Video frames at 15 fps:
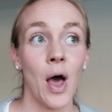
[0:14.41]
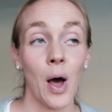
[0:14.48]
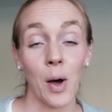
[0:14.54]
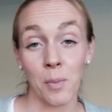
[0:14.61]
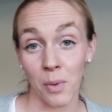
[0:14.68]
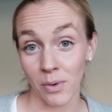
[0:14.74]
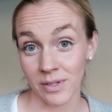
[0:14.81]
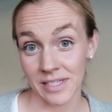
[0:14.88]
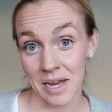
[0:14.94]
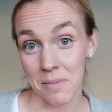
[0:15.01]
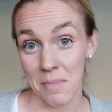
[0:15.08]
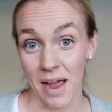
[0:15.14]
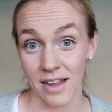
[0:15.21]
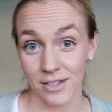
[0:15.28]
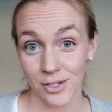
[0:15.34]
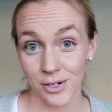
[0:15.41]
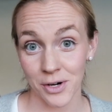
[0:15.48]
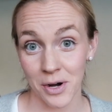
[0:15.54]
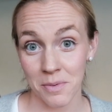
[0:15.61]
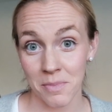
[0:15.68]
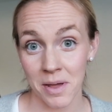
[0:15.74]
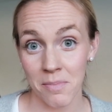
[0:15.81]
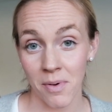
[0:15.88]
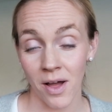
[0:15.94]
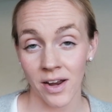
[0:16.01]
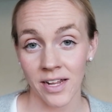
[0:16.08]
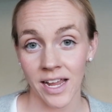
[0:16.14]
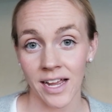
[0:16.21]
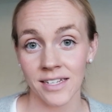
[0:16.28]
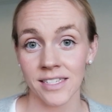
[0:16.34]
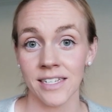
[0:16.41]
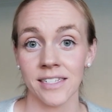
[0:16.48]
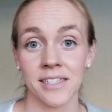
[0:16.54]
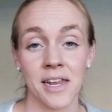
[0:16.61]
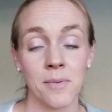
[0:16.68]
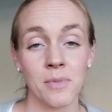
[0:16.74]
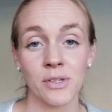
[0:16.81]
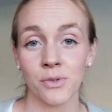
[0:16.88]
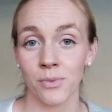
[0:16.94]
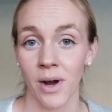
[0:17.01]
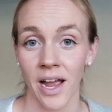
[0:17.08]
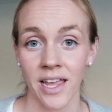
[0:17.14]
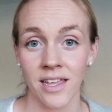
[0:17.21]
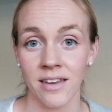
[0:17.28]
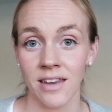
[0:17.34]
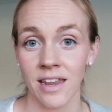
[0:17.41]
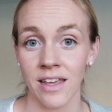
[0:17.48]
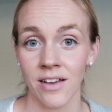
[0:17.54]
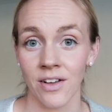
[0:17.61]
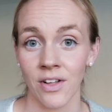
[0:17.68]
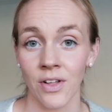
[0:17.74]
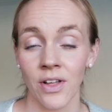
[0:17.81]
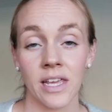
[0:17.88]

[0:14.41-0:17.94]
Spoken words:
a bonsai master on my podcast. His name is Ryan Neal.